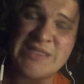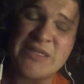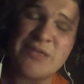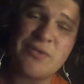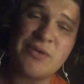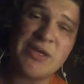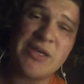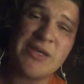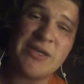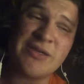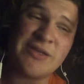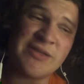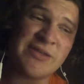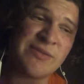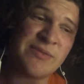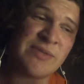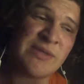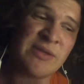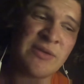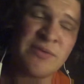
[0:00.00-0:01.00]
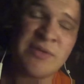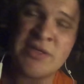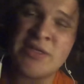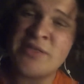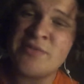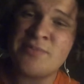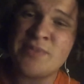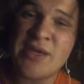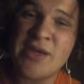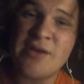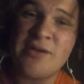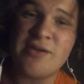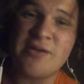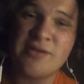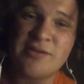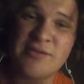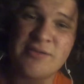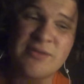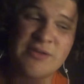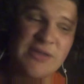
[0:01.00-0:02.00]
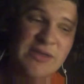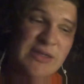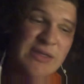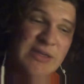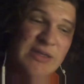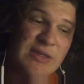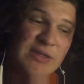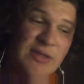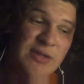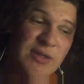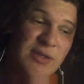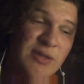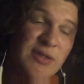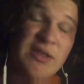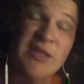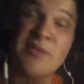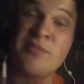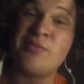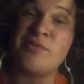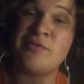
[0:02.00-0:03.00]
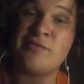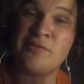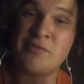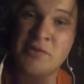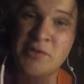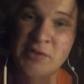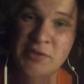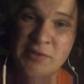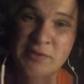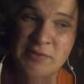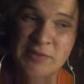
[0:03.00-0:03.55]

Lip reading: okay, because we know he's better than before,